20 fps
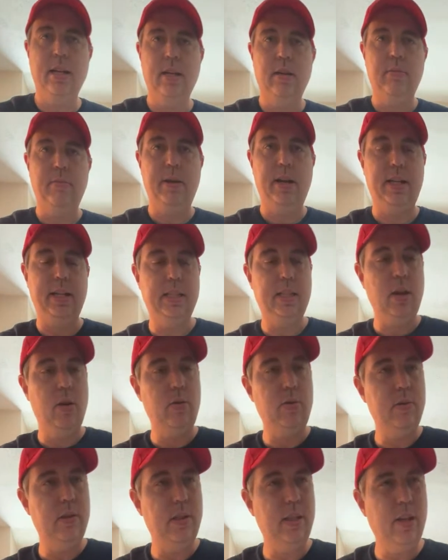But
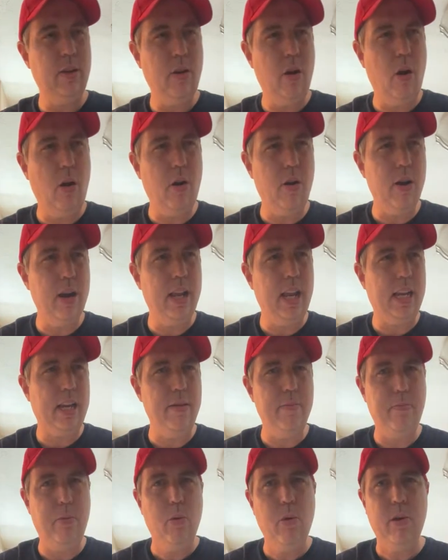so there are like
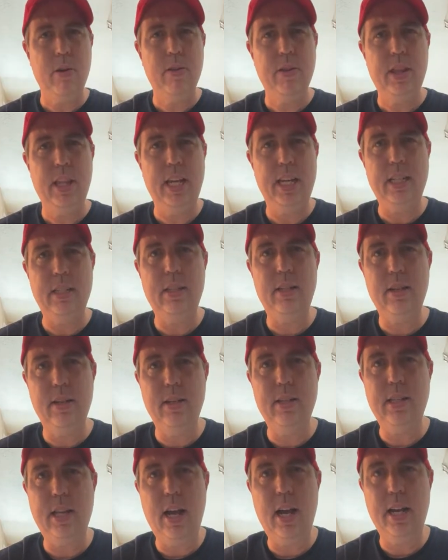important things to
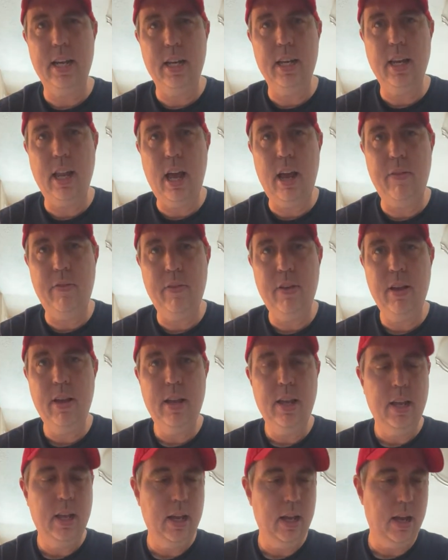decide in life.
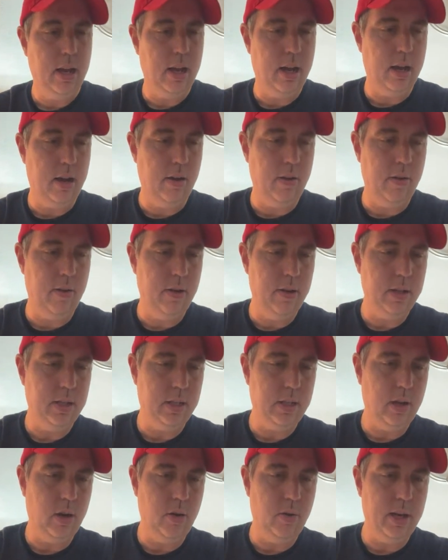
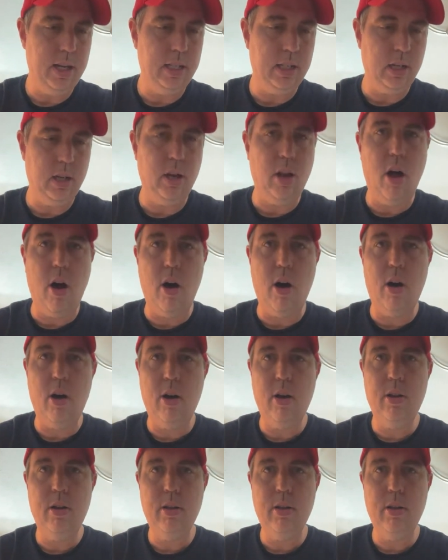So into law.